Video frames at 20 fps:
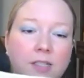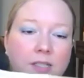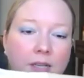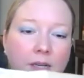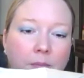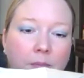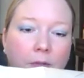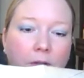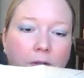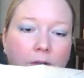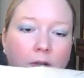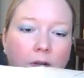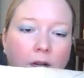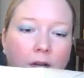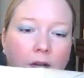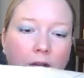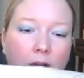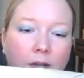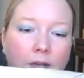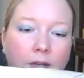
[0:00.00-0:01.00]
sampler
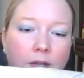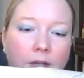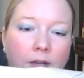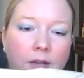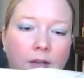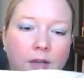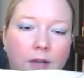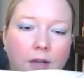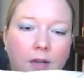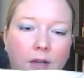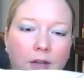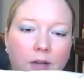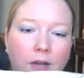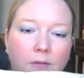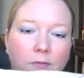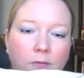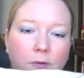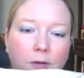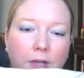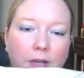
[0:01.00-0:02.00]
on
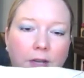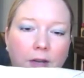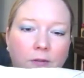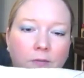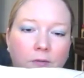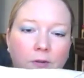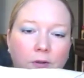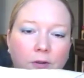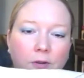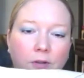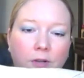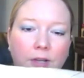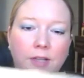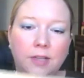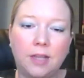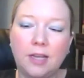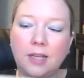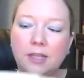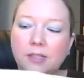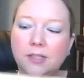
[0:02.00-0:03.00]
40 count Vertil, and
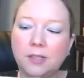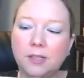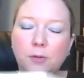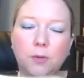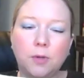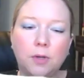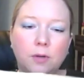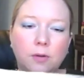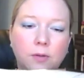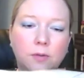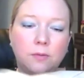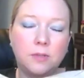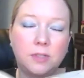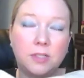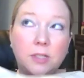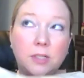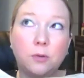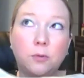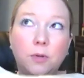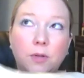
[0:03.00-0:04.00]
like Silk
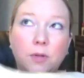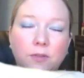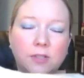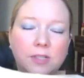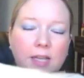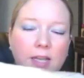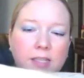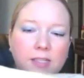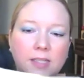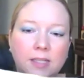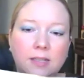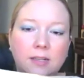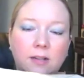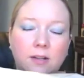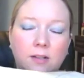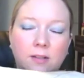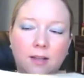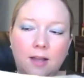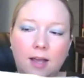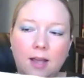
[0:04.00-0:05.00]
Weavers has it
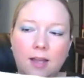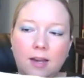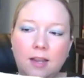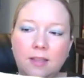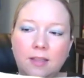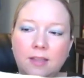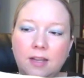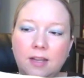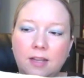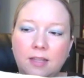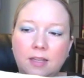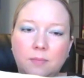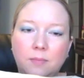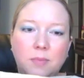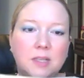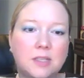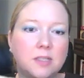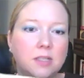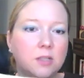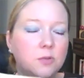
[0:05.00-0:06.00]
a lot, and then I think
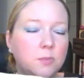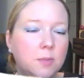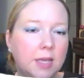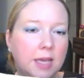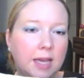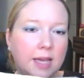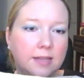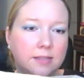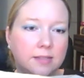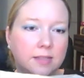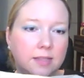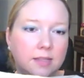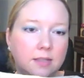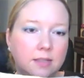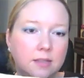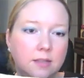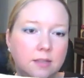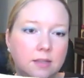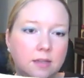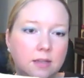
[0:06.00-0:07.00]
Stitch Me has it
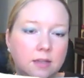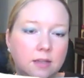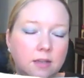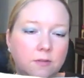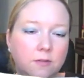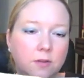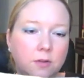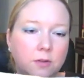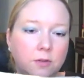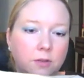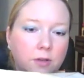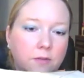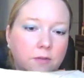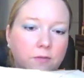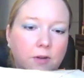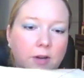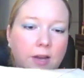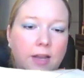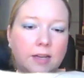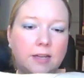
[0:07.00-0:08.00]
if you're looking
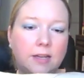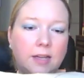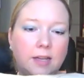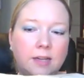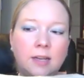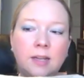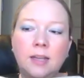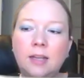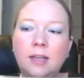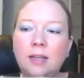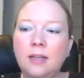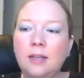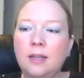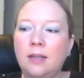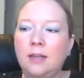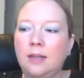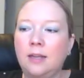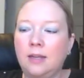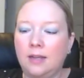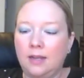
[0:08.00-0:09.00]
for hand dyed.
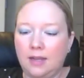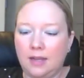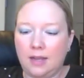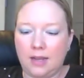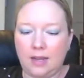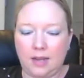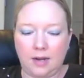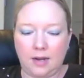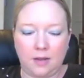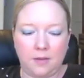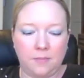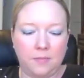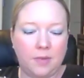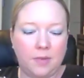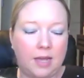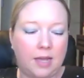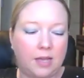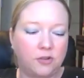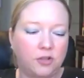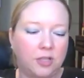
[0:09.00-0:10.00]
And I
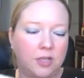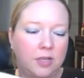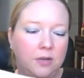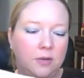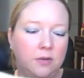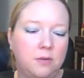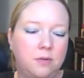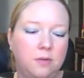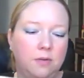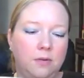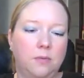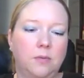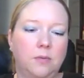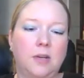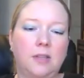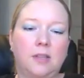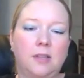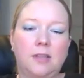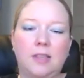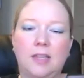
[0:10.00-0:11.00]
actually, one
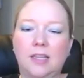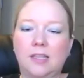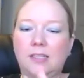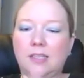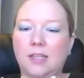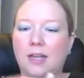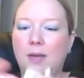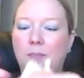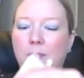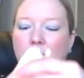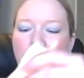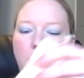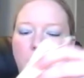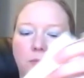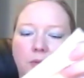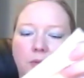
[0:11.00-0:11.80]
of the things that I bought